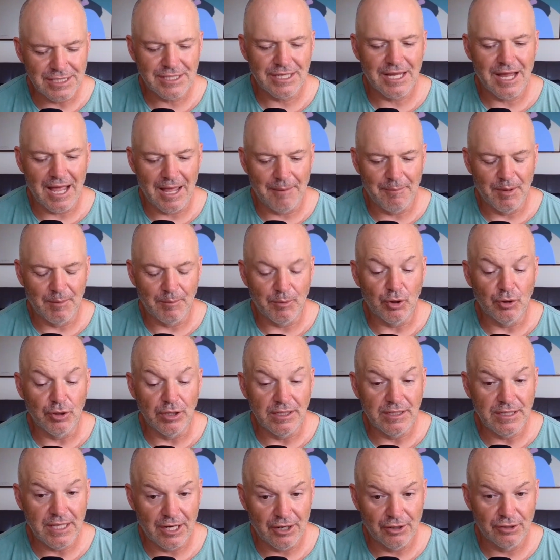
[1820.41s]
time I'm going to
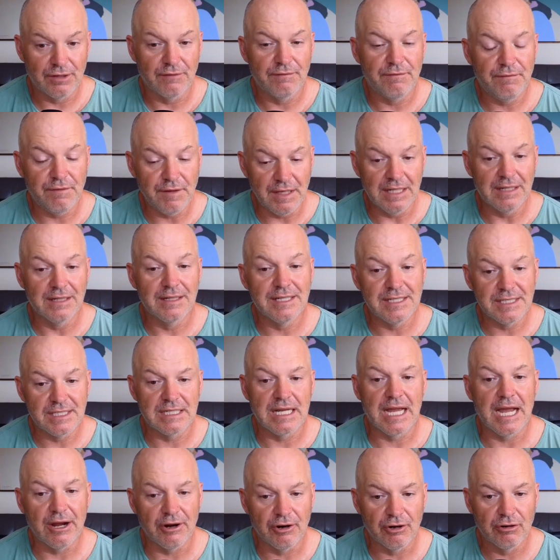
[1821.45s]
dare to feel this
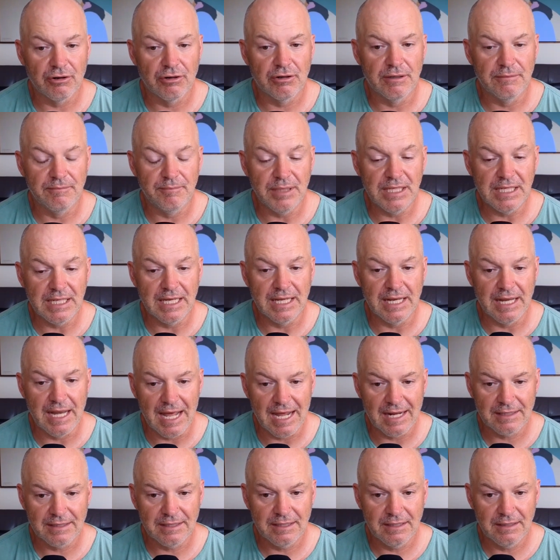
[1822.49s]
terror and be
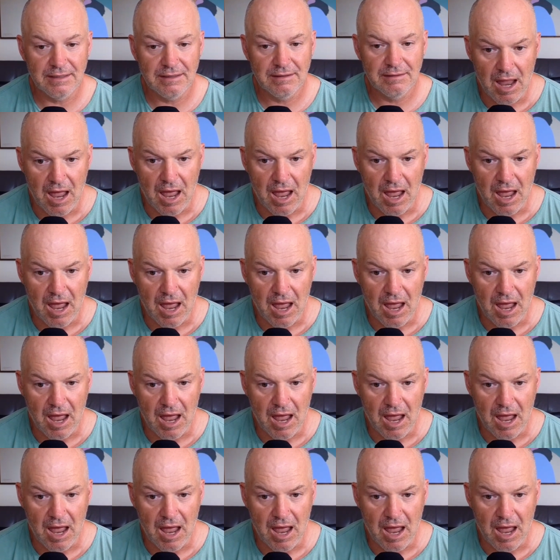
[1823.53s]
connected.